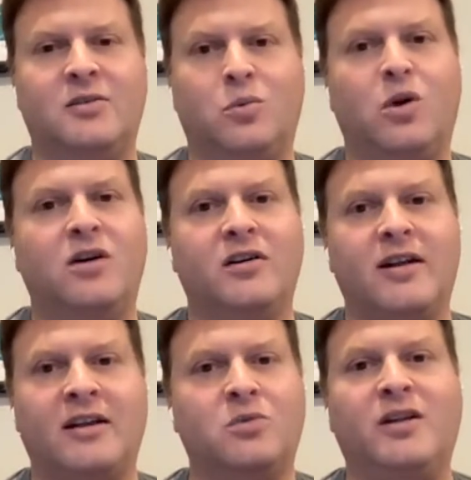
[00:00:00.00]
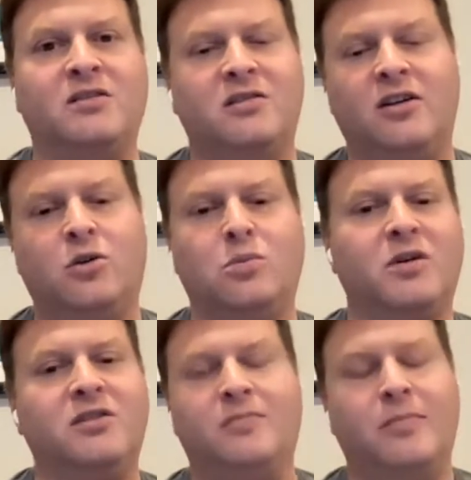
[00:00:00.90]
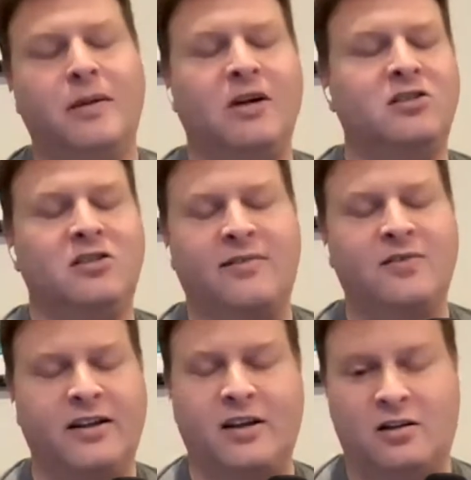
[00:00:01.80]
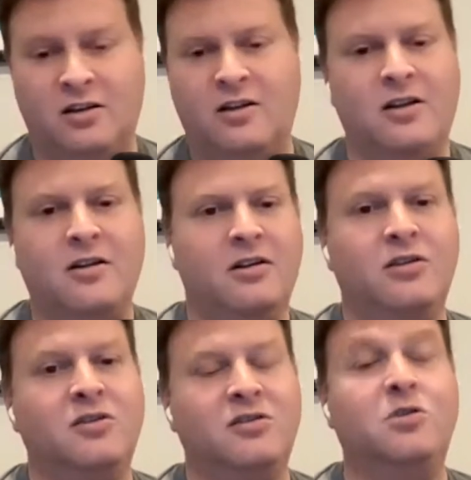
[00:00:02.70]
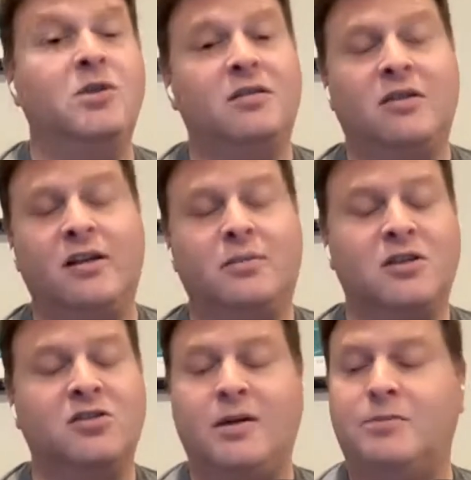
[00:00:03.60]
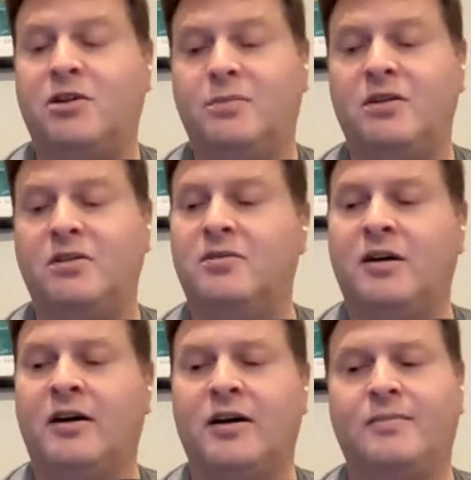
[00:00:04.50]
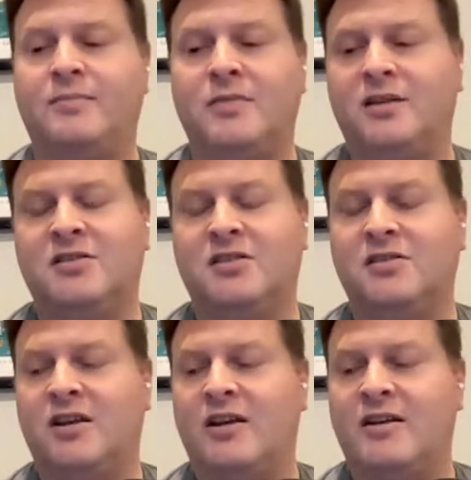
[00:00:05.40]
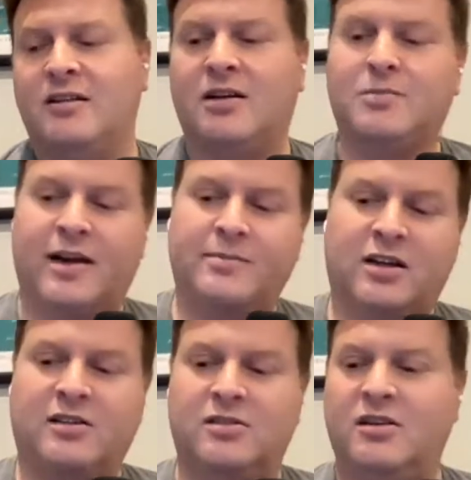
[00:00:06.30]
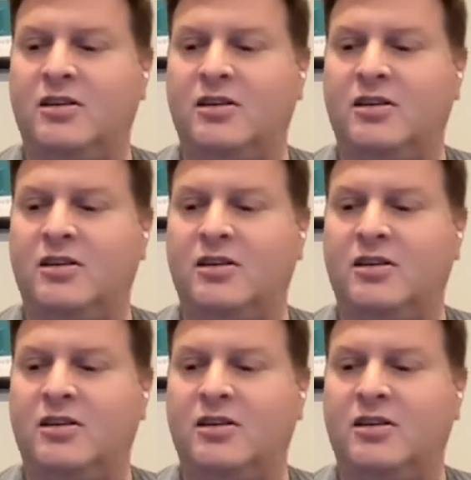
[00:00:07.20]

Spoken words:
work as well as the old one did. Maybe I'll just have to get used to it, like the muscle memory. But it's just sometimes I'll